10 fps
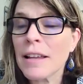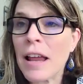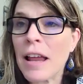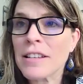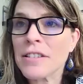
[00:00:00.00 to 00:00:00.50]

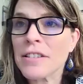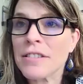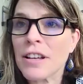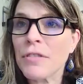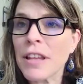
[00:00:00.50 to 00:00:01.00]
and ask
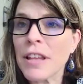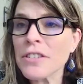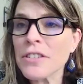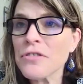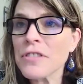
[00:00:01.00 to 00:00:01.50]
yourself, well,
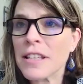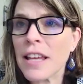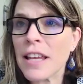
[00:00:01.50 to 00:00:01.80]
that's interesting.